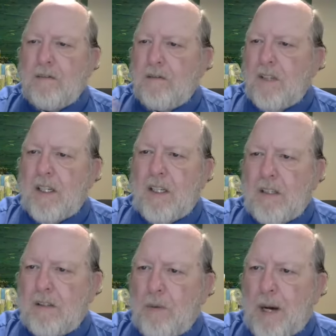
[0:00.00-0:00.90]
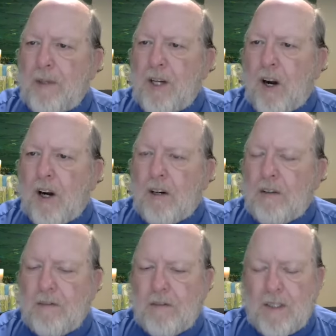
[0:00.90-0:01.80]
webinar
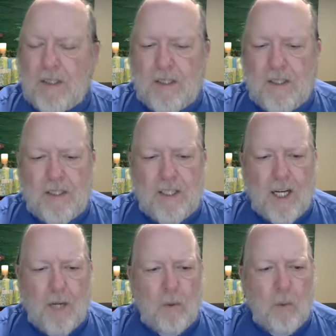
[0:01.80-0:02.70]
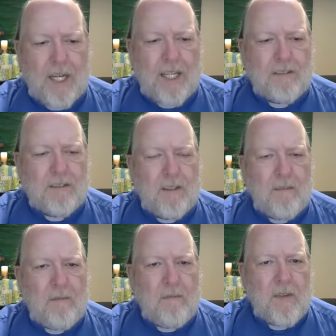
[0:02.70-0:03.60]
in a couple weeks.
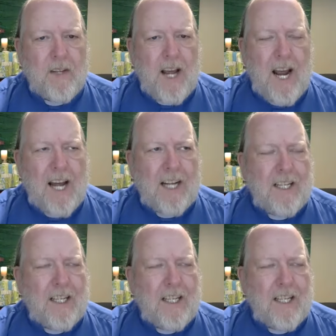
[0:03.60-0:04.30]
And